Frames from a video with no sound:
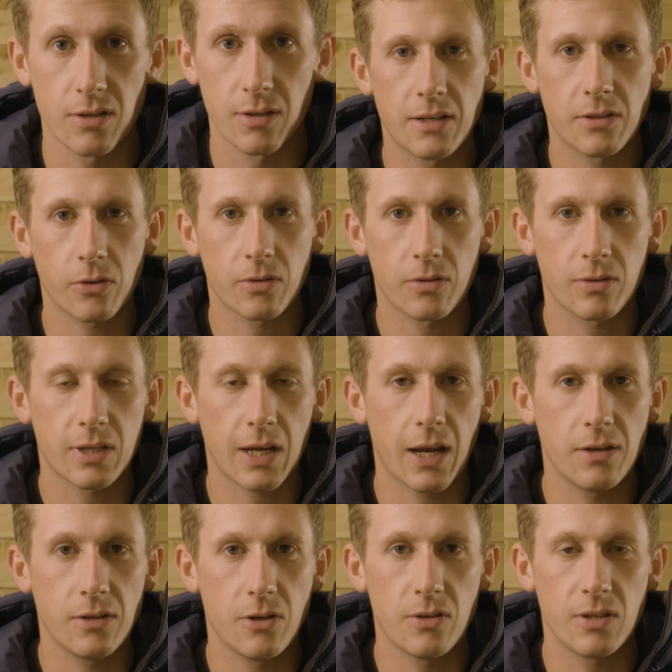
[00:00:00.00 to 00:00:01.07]
It's also
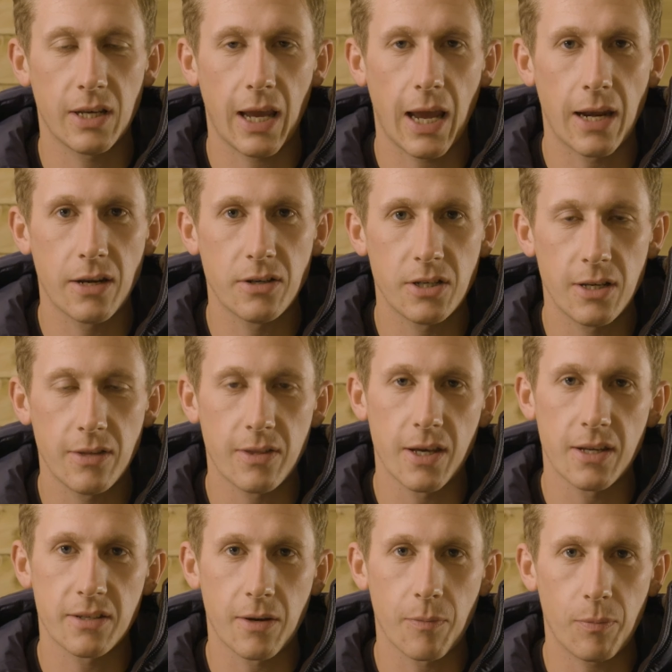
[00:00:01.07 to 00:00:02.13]
tanned using energy
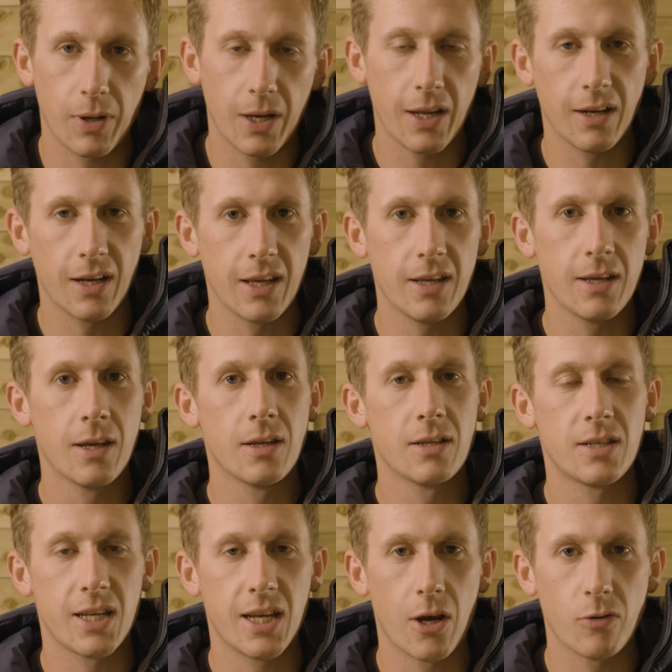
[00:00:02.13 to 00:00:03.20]
that is completely
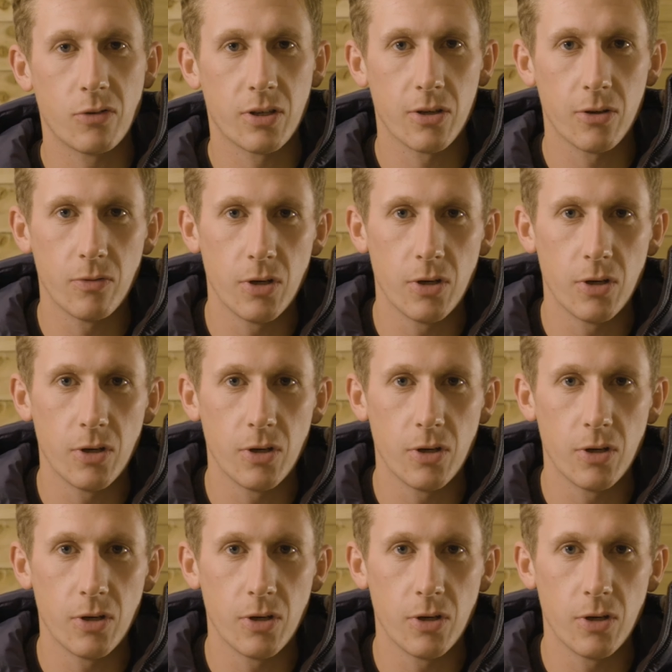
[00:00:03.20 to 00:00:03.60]
CO2